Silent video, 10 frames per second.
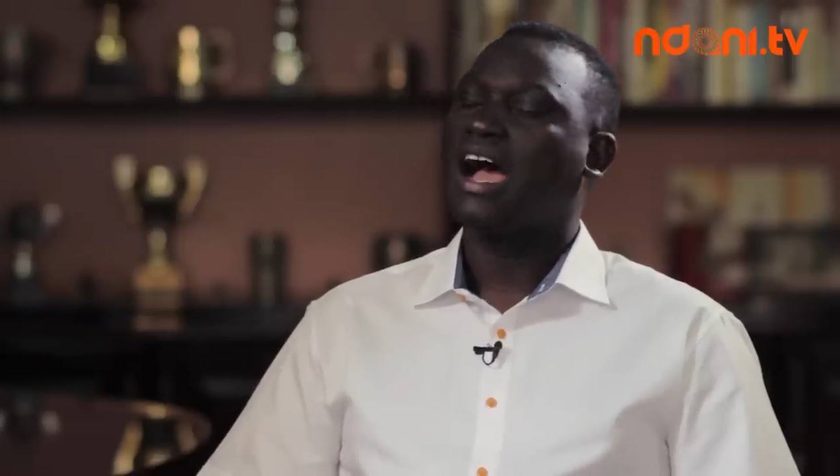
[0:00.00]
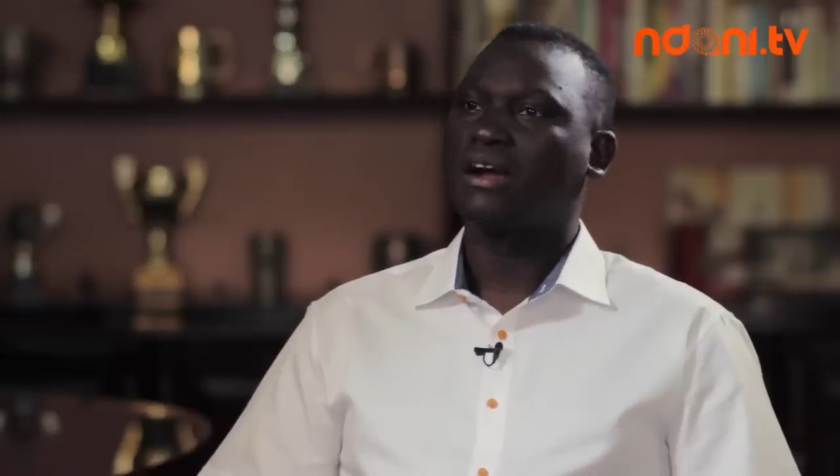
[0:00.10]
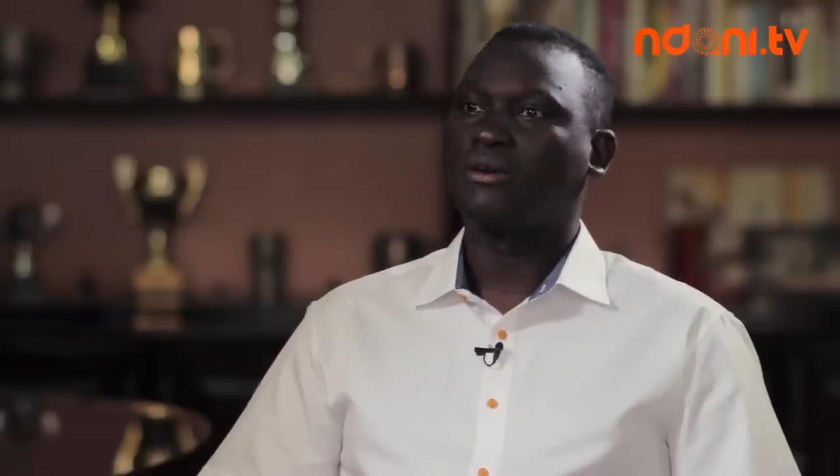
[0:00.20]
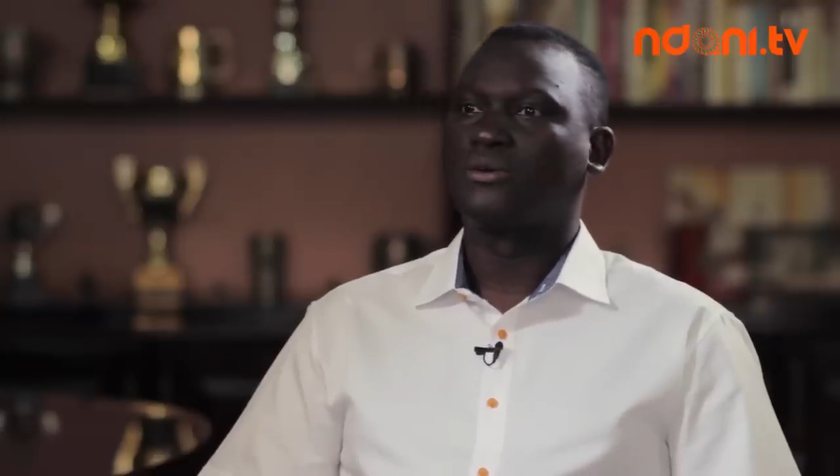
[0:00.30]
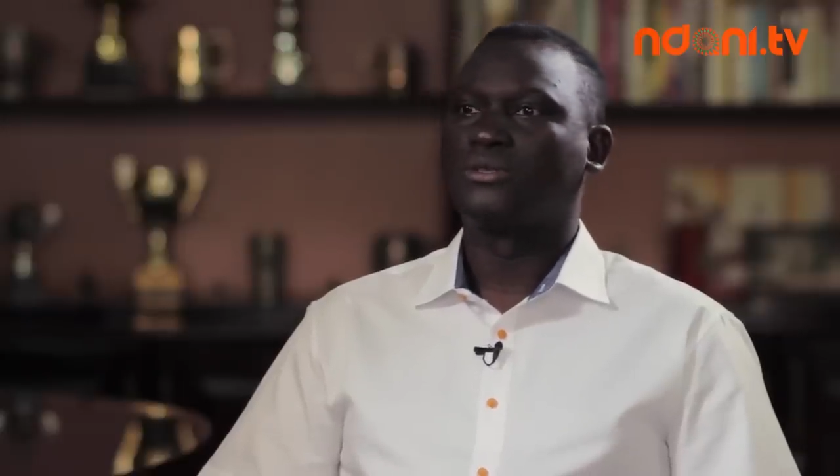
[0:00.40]

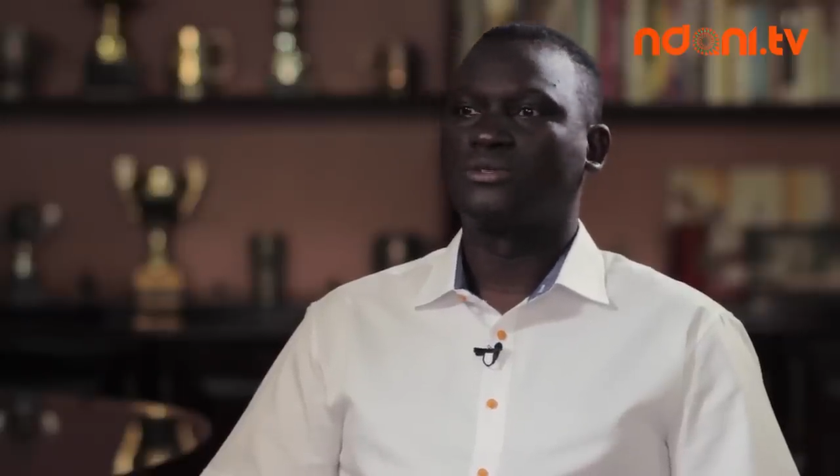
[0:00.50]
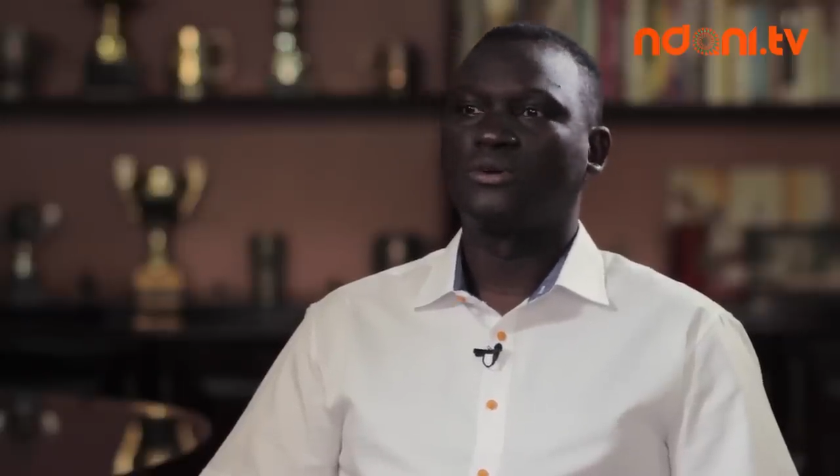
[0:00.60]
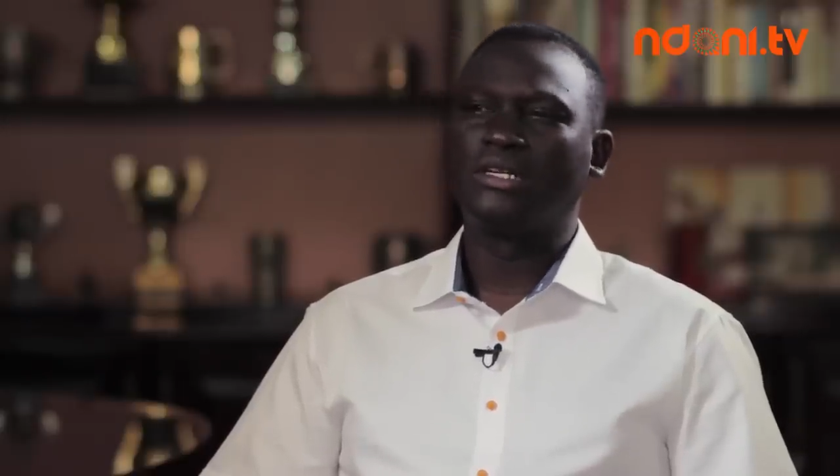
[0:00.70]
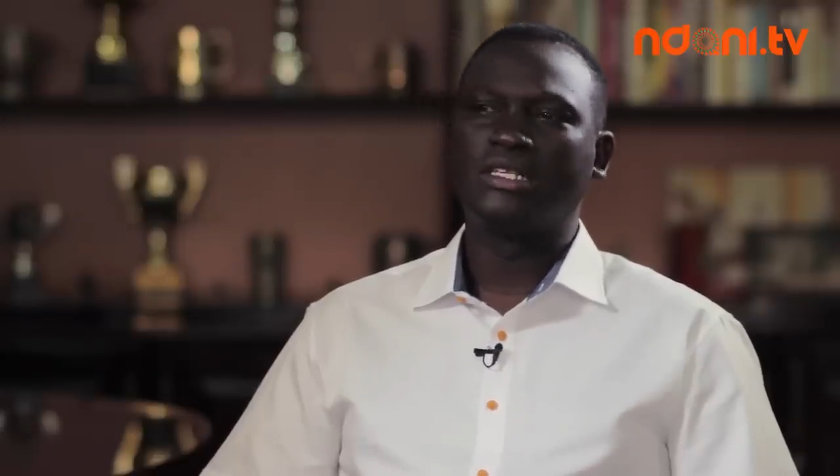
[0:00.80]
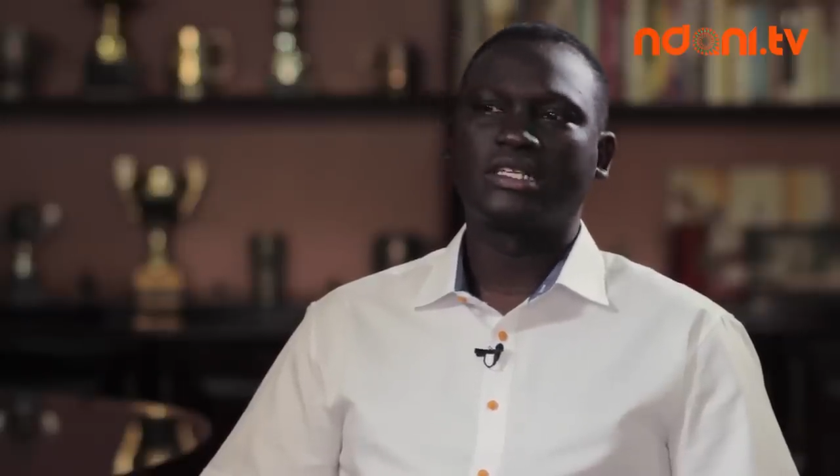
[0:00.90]
across
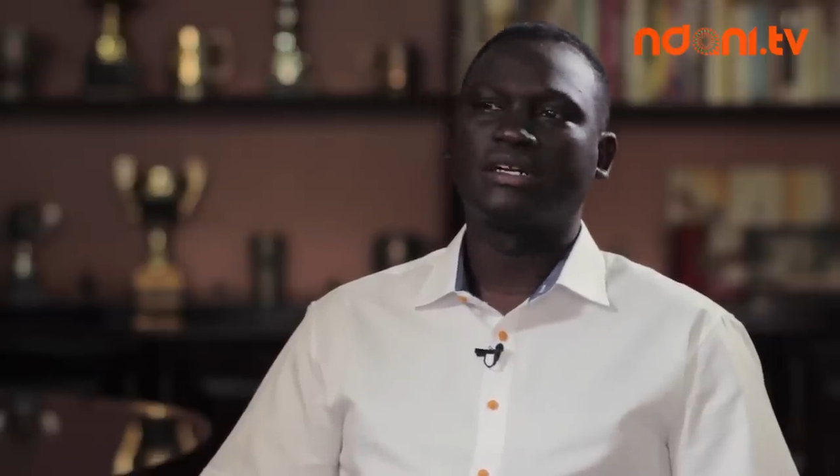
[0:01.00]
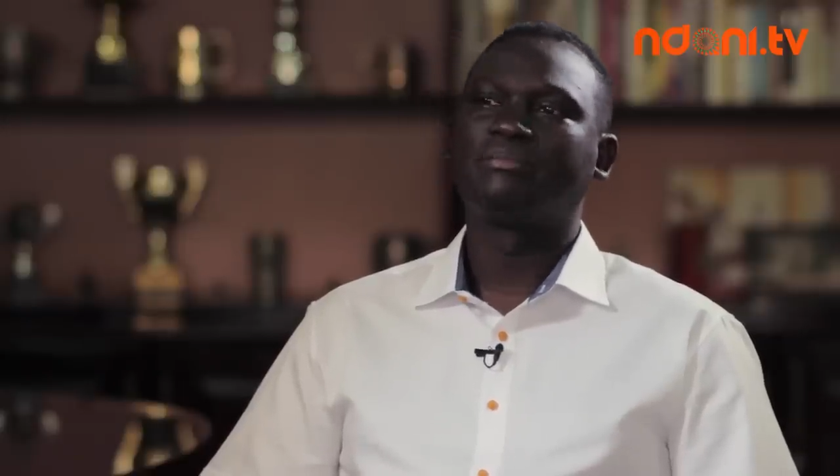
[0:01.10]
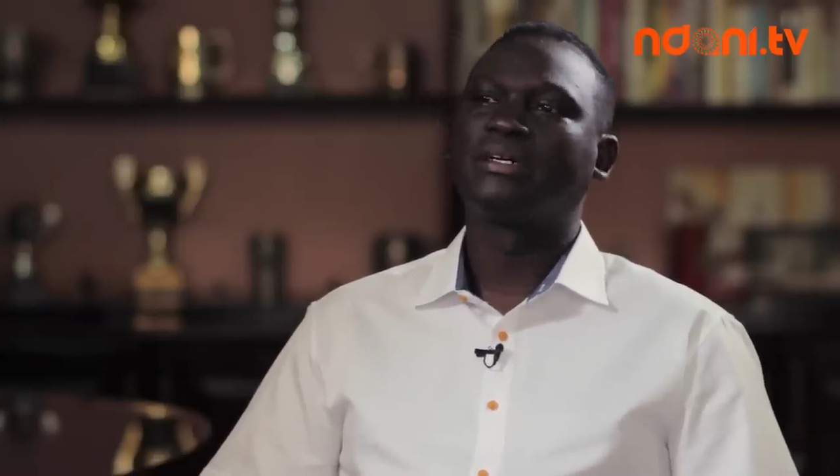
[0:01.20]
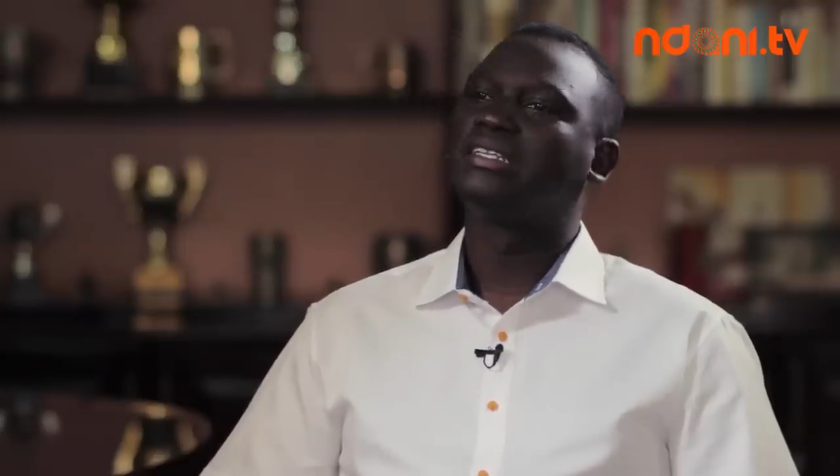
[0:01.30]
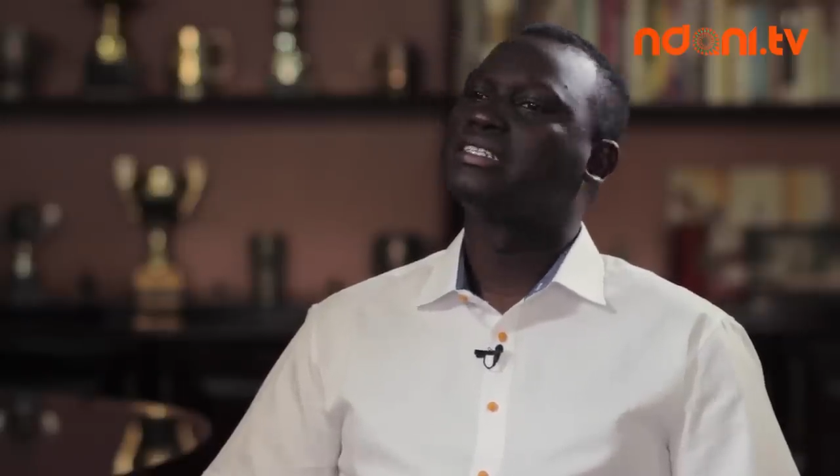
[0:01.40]
all these
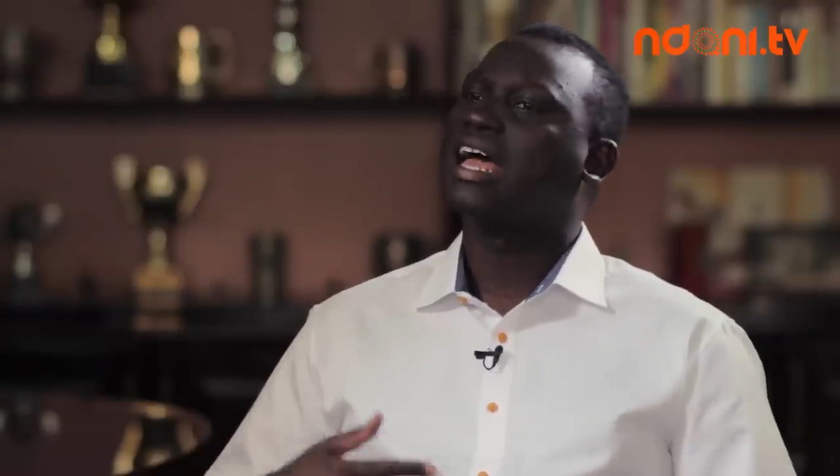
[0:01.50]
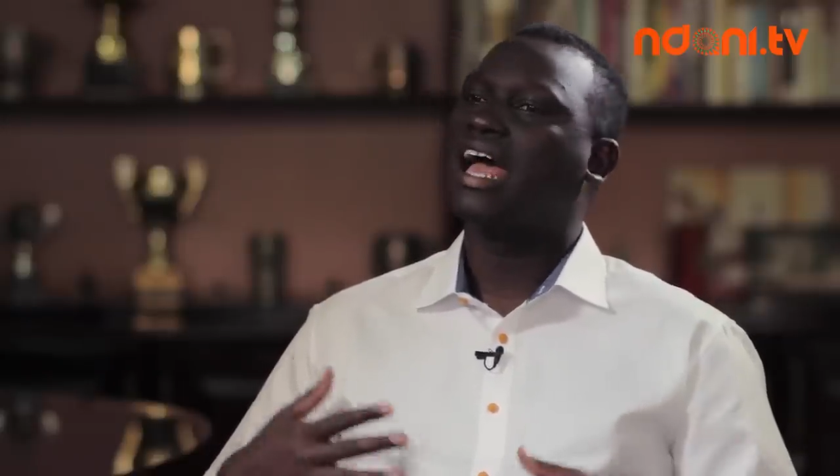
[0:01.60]
companies,